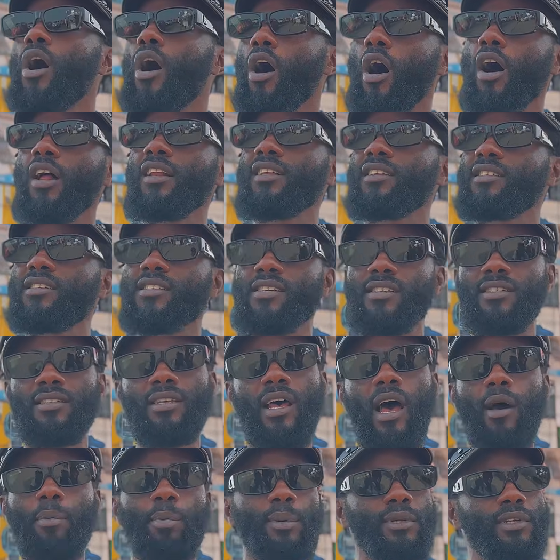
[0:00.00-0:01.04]
All these things
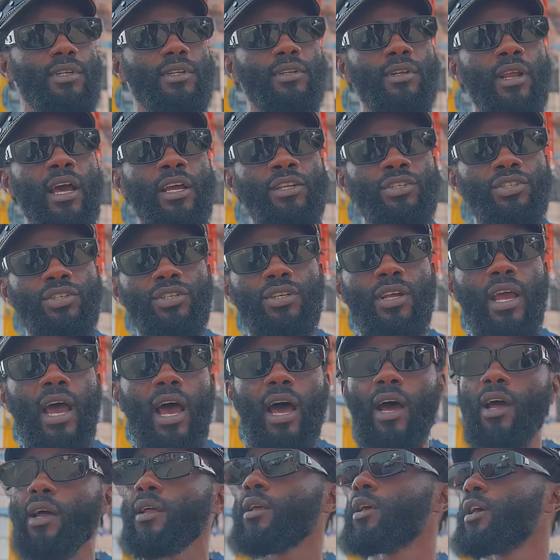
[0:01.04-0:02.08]
happen in
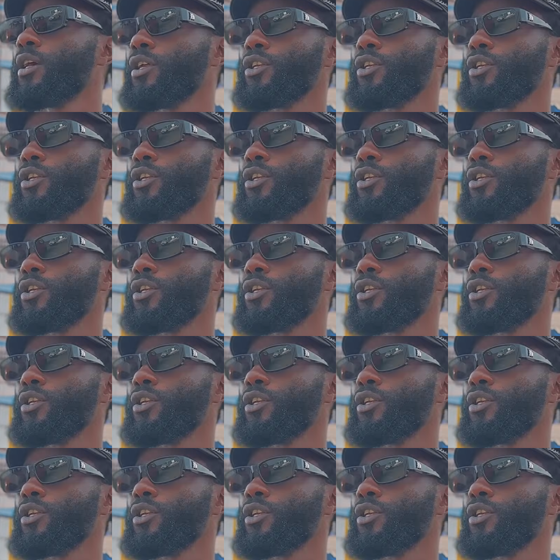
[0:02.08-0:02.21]
Nigeria.